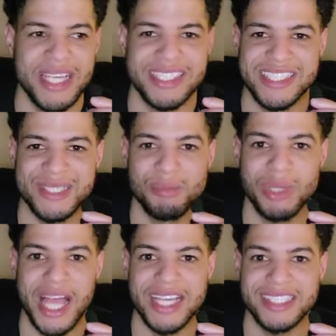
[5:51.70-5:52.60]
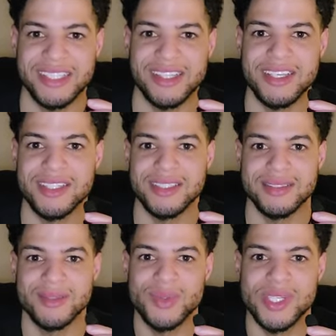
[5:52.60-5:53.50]
basically just blast the
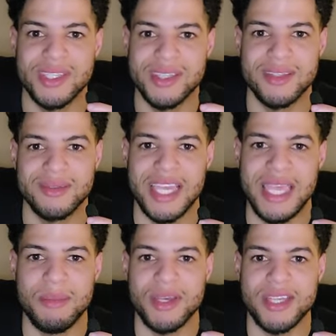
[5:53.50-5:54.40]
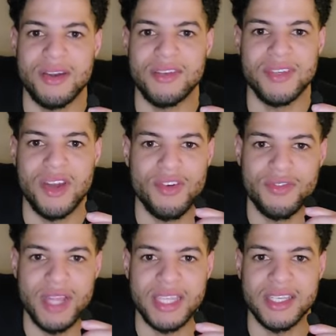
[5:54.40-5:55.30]
list with emails. I don't even know
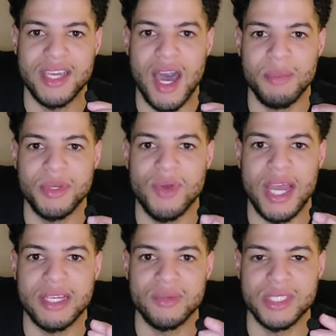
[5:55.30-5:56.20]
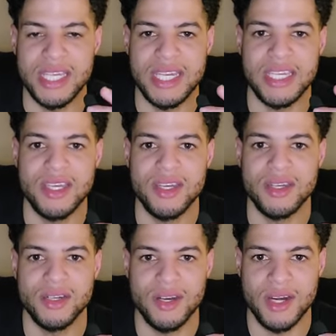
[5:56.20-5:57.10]
if like the copywriting was any
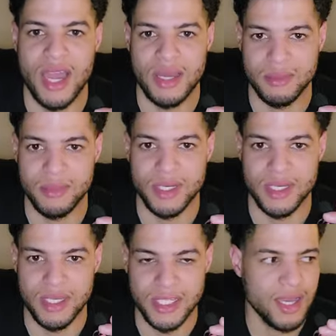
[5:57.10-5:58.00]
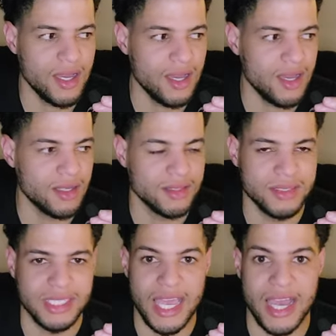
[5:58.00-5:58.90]
good or not, but uh,
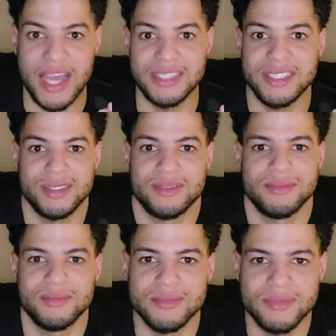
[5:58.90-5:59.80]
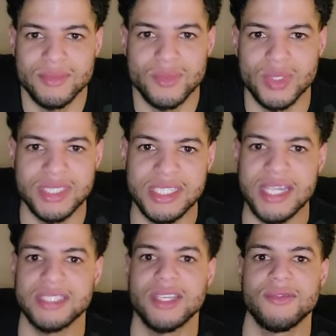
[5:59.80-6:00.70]
yeah, I just was
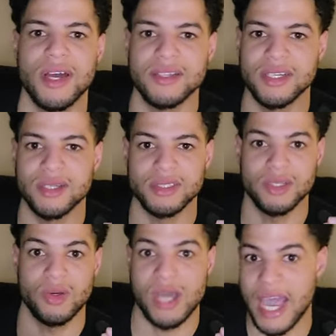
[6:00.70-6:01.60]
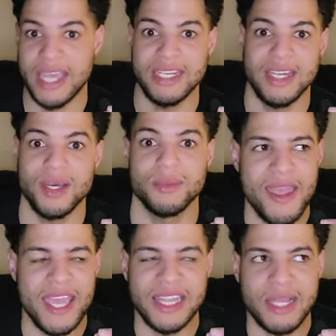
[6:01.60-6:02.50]
sending stuff out there. So I ended up in